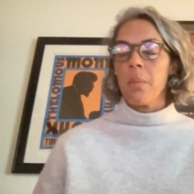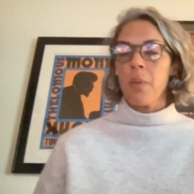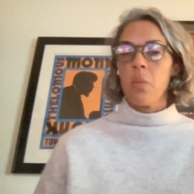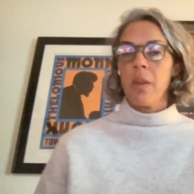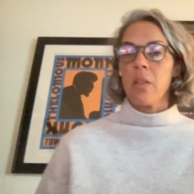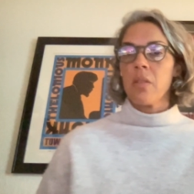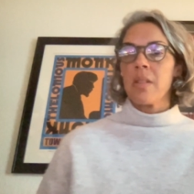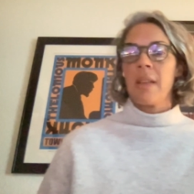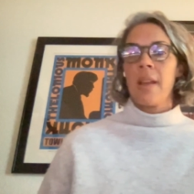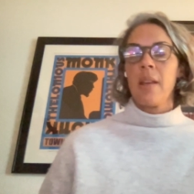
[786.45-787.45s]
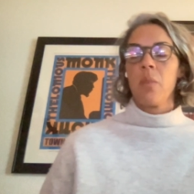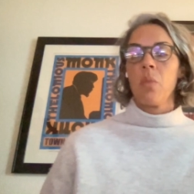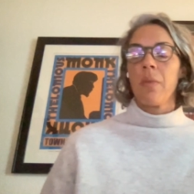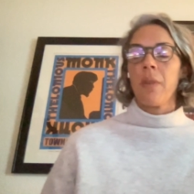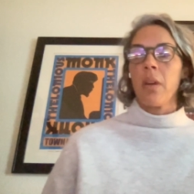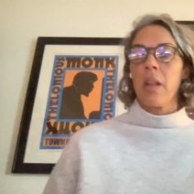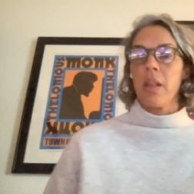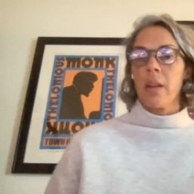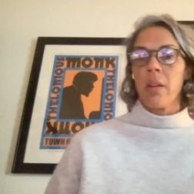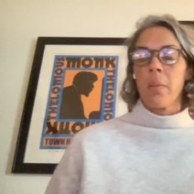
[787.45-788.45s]
But we understand and we're very
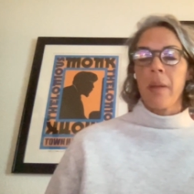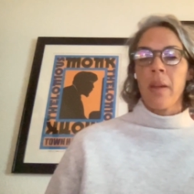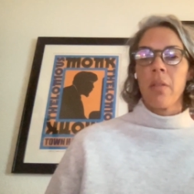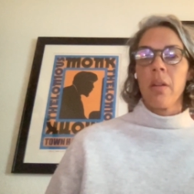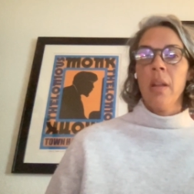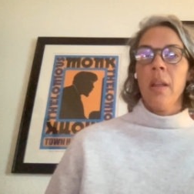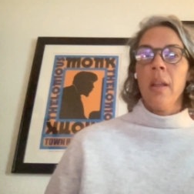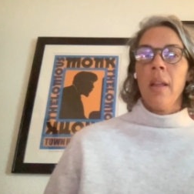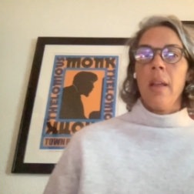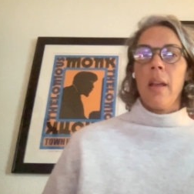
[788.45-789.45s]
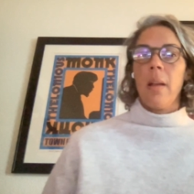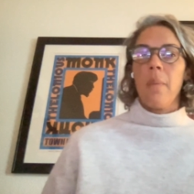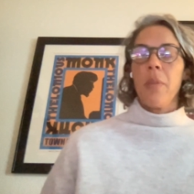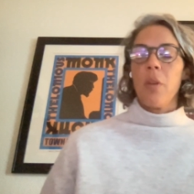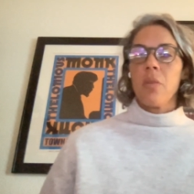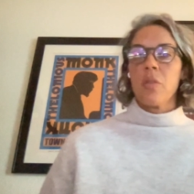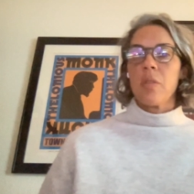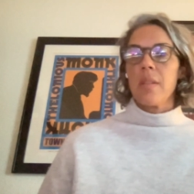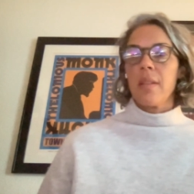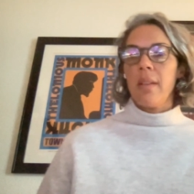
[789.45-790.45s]
clear about those,